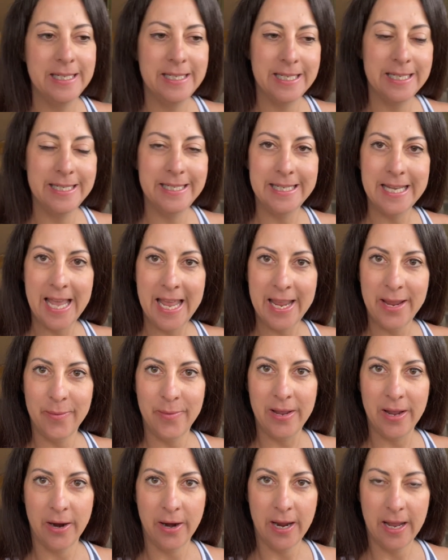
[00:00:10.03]
Today
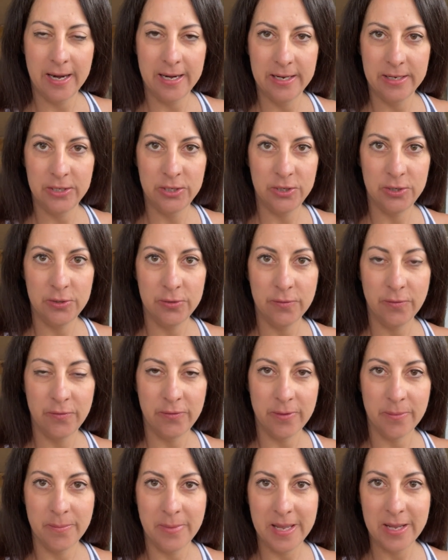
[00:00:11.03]
we are headed to
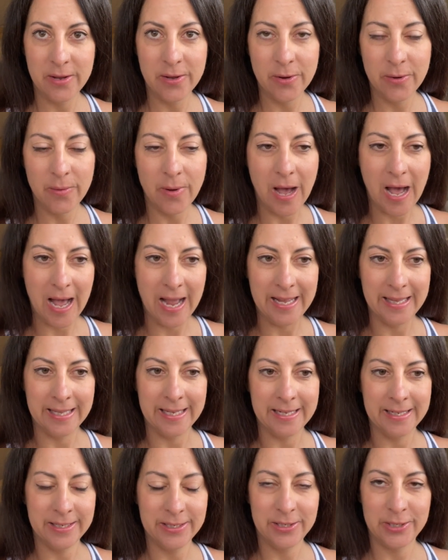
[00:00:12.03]
Flamingo
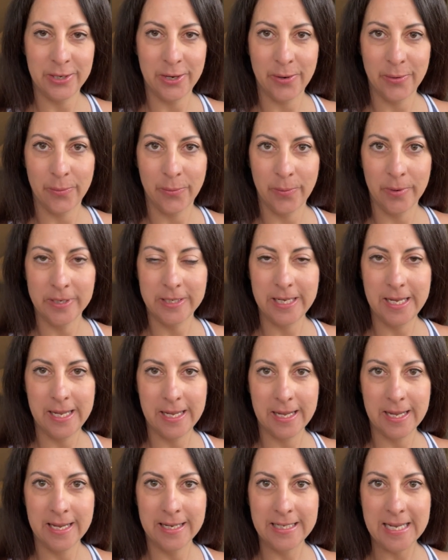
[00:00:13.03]
Island, so we're
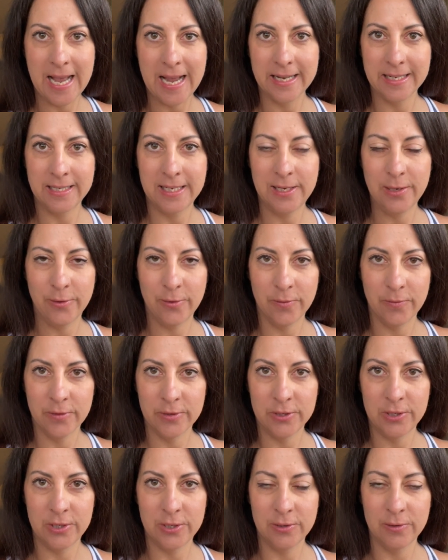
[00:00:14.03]
taking a taxi
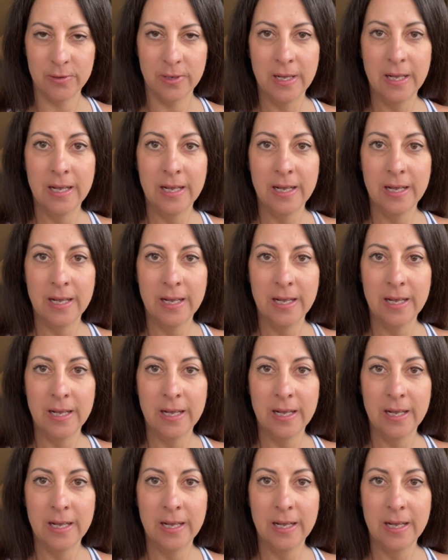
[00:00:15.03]
over to